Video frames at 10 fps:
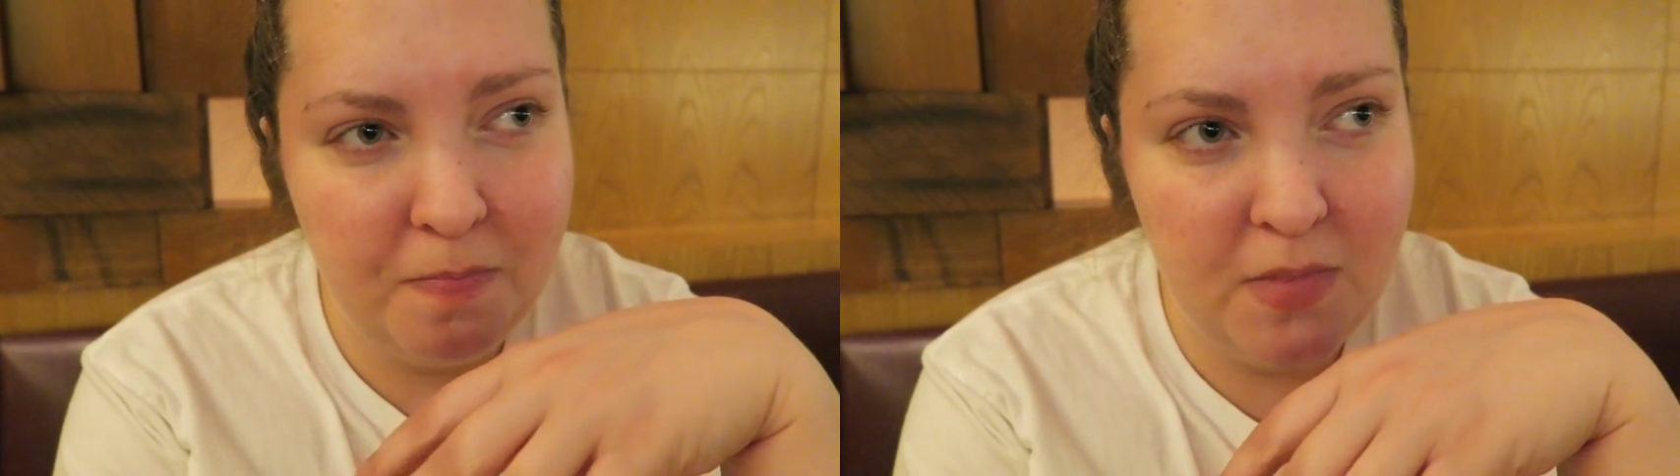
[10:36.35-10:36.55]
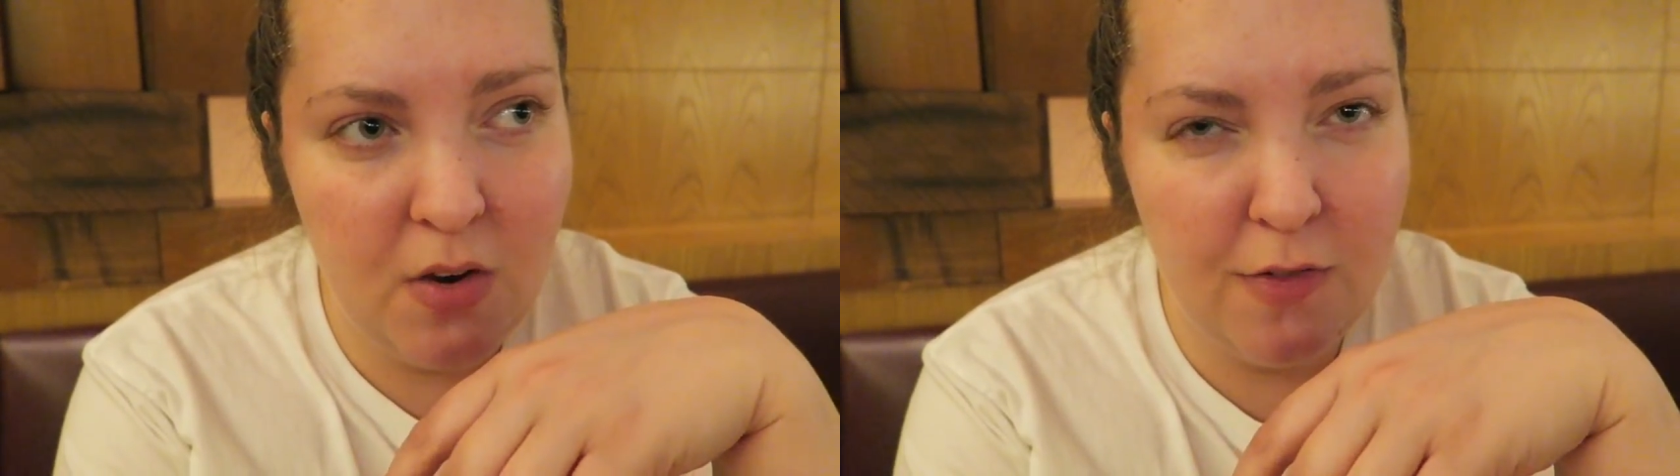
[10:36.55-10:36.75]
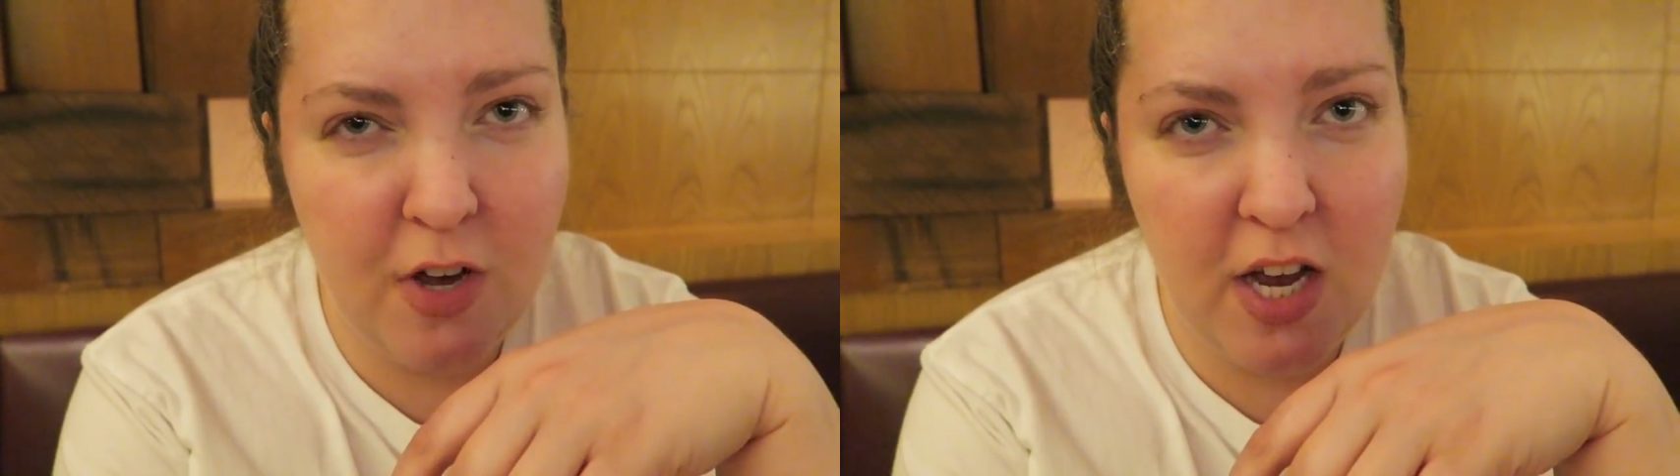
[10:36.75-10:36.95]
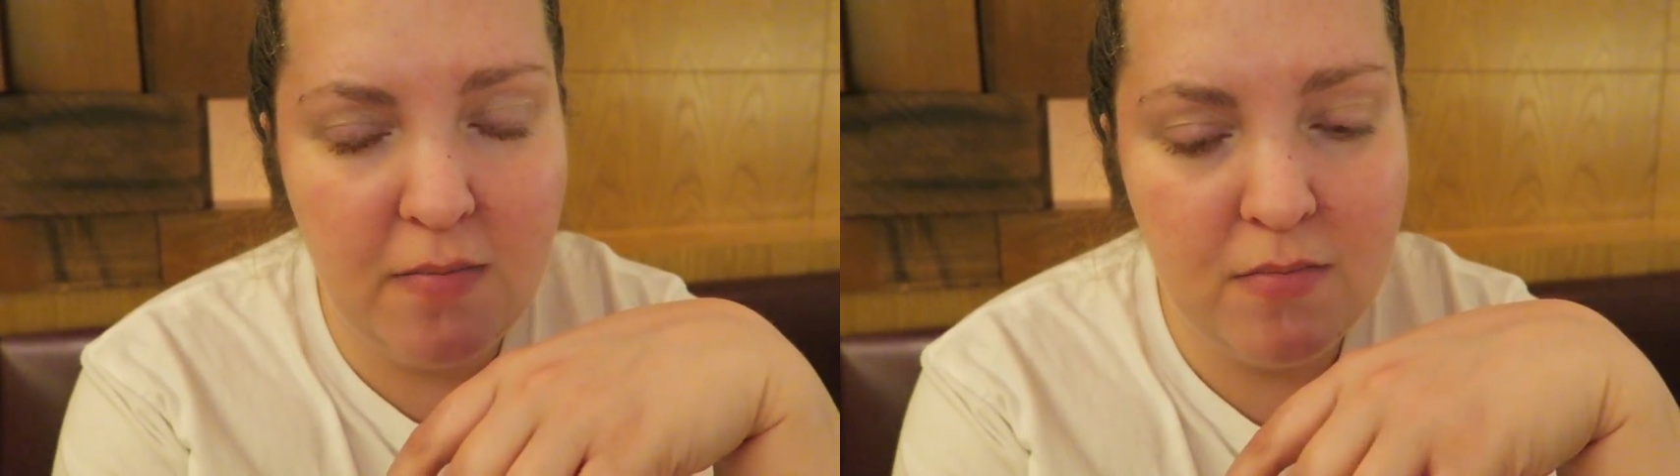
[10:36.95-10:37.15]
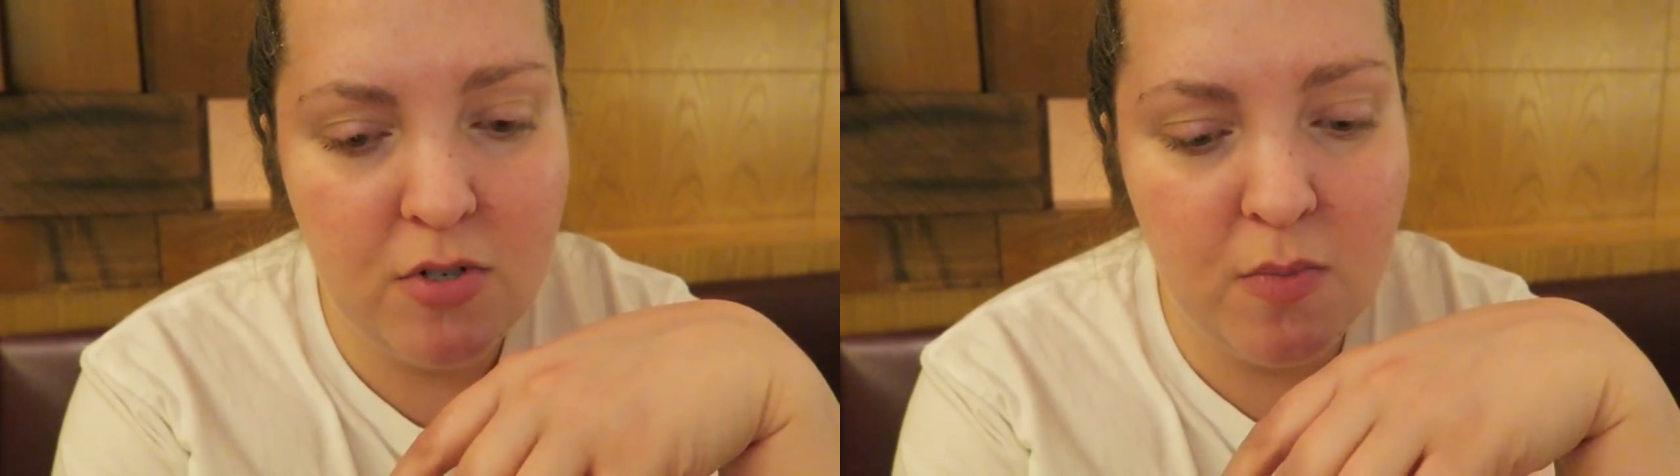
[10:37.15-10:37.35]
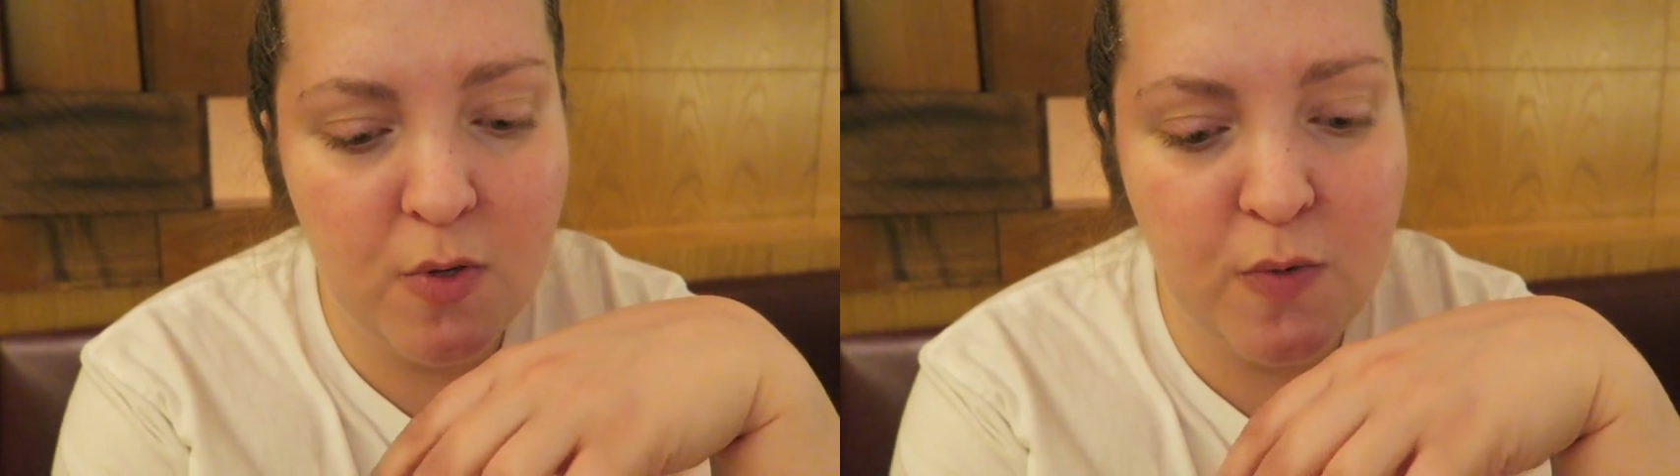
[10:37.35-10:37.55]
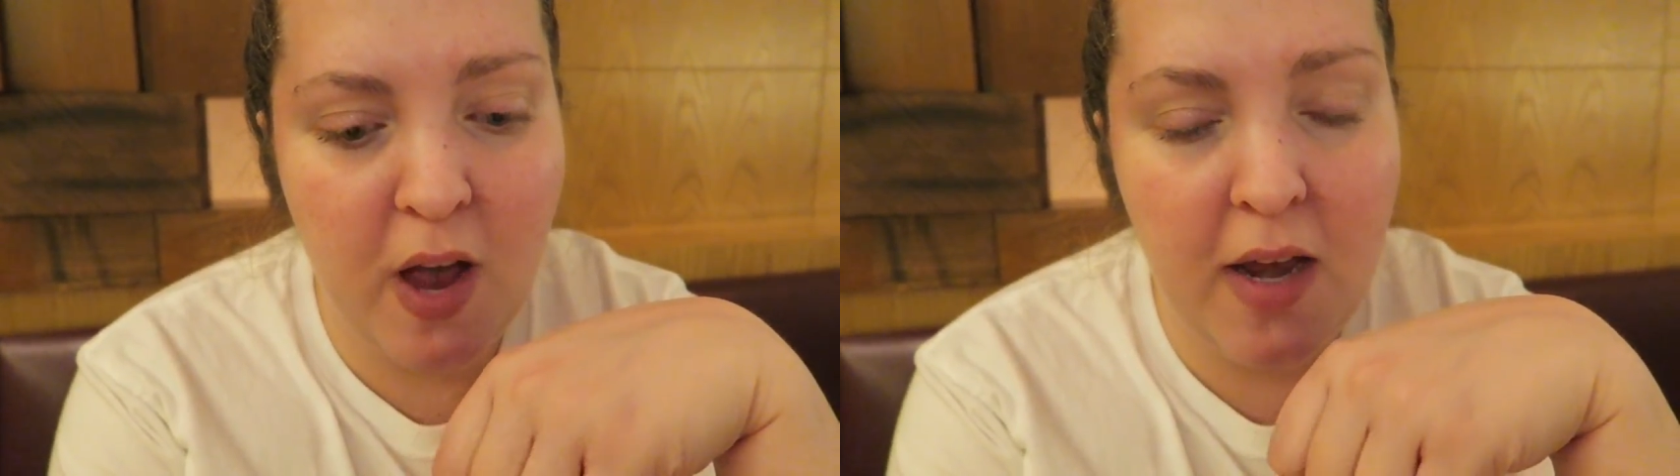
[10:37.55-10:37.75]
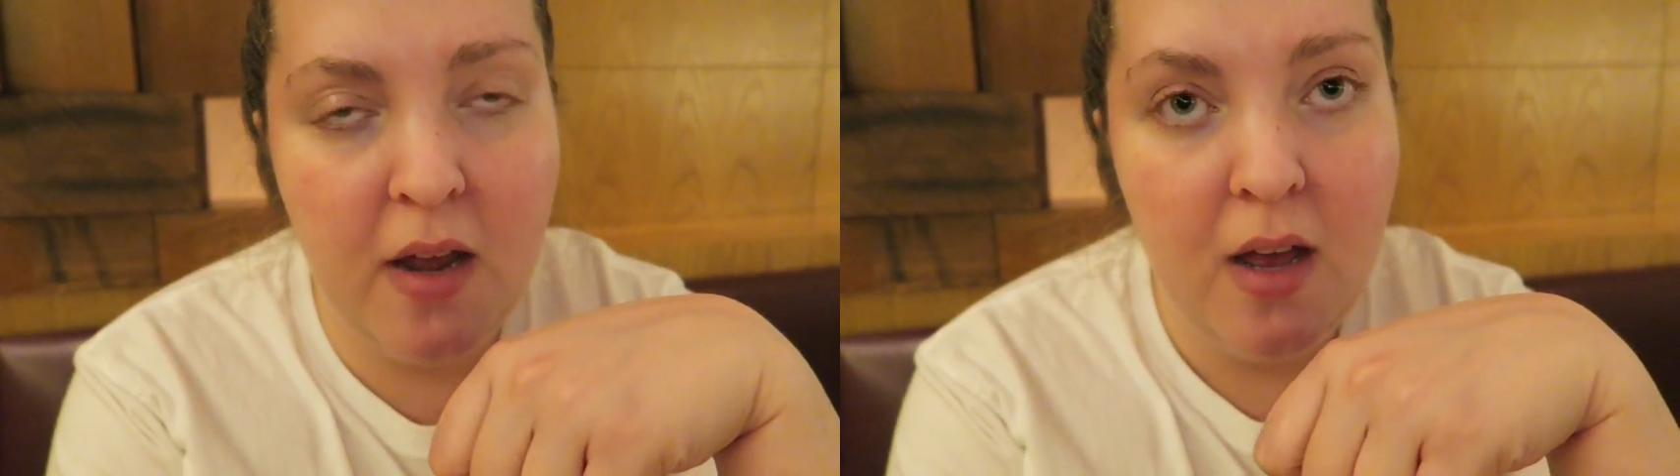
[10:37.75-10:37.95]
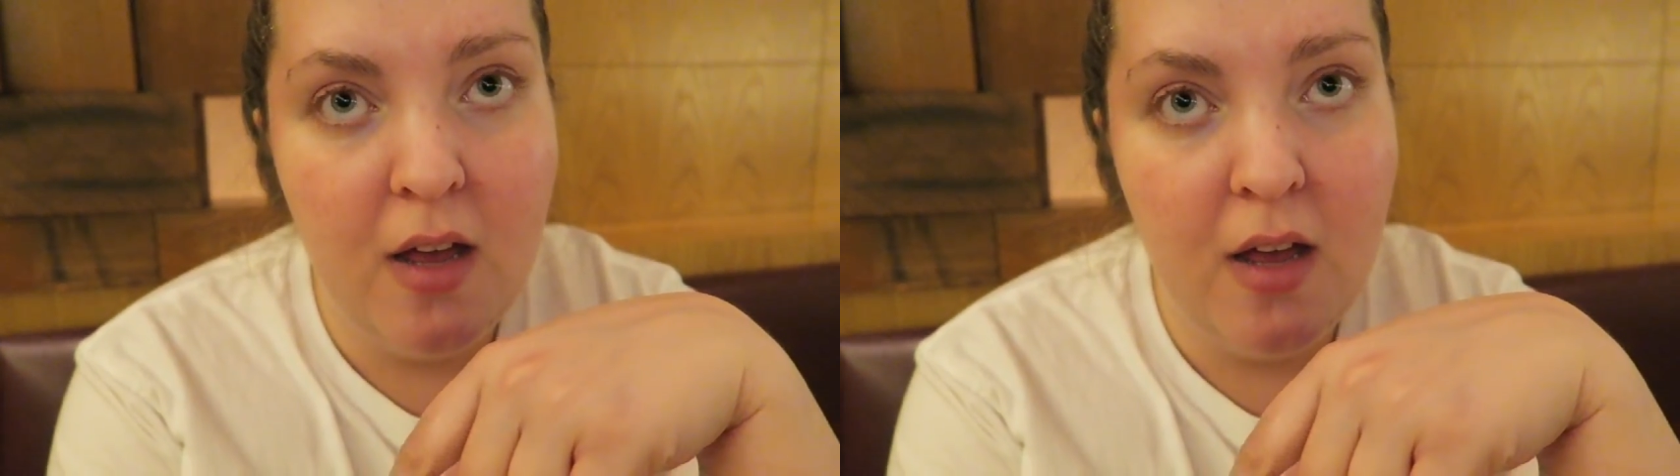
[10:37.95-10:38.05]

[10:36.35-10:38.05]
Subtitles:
they were fine. Shrimp was fine.